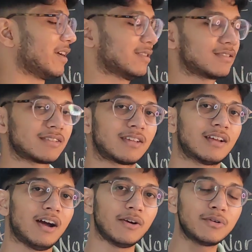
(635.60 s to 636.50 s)
plants.
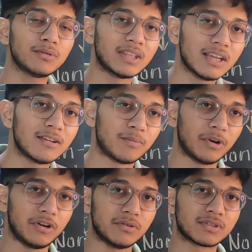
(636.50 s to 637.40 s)
How do they
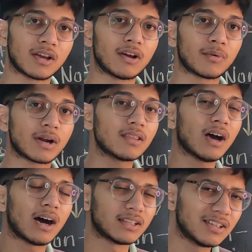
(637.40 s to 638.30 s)
reproduce? What are
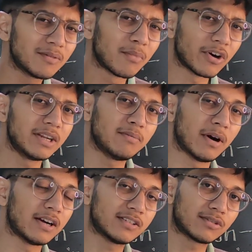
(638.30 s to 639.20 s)
the other body
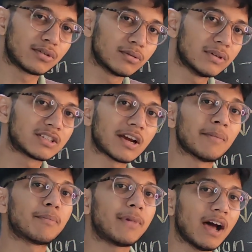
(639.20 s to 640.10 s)
parts through which a
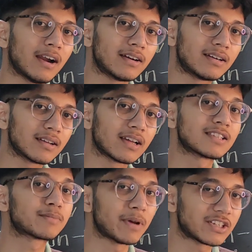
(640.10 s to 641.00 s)
plant
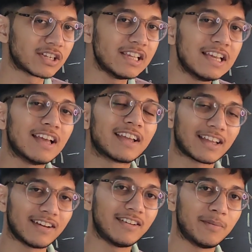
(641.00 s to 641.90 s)
especially
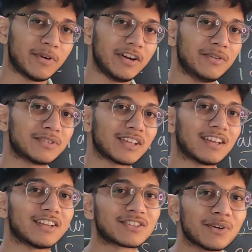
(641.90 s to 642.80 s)
can reproduce?
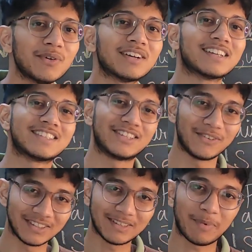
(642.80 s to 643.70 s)
So see
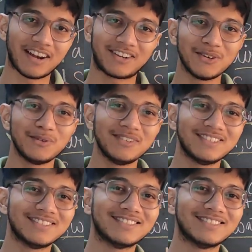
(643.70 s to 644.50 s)
you in the part 2.